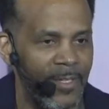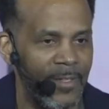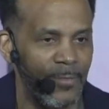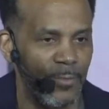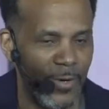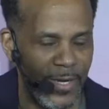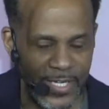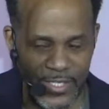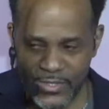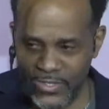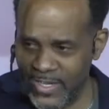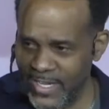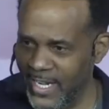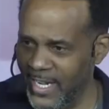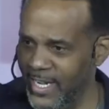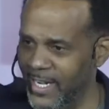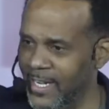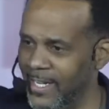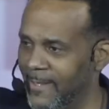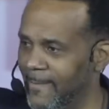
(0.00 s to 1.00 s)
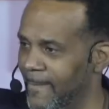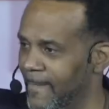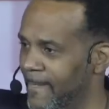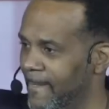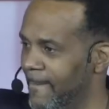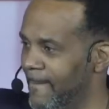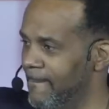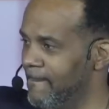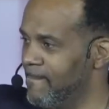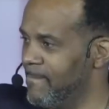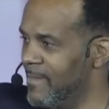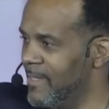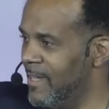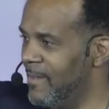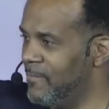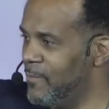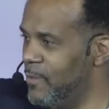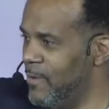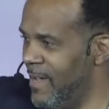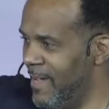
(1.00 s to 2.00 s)
Raise your hand
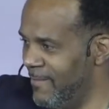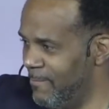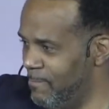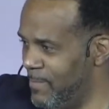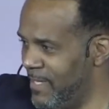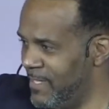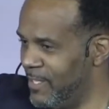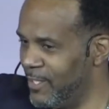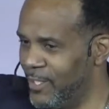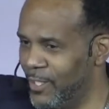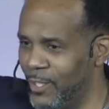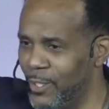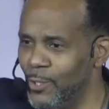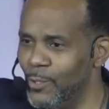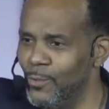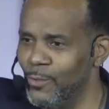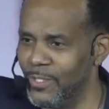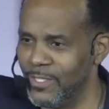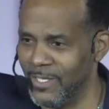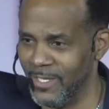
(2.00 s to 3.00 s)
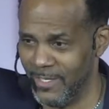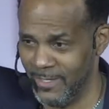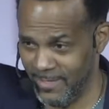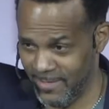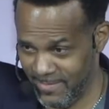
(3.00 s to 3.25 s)
if you have been accused of